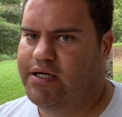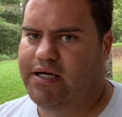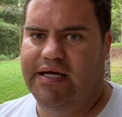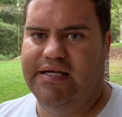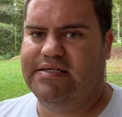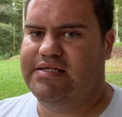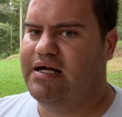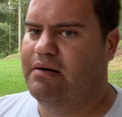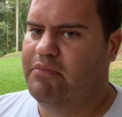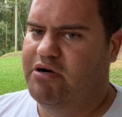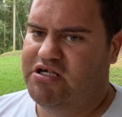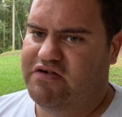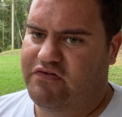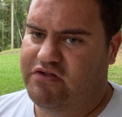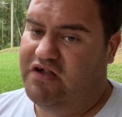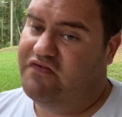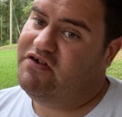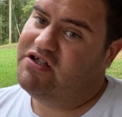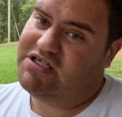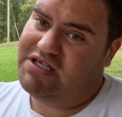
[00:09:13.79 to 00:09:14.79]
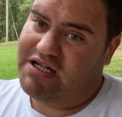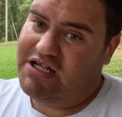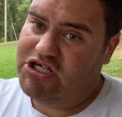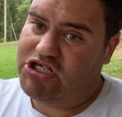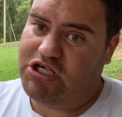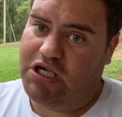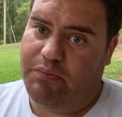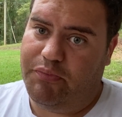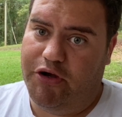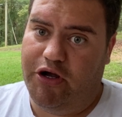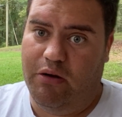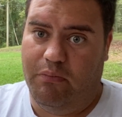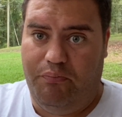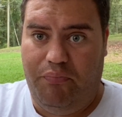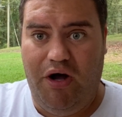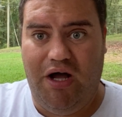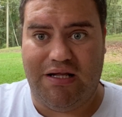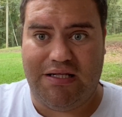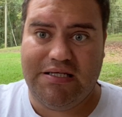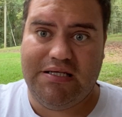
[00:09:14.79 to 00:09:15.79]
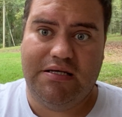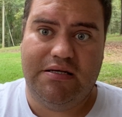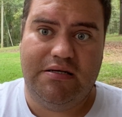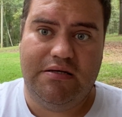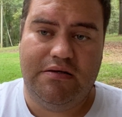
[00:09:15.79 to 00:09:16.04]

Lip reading: It's not much of a difference. It is cheaper here, but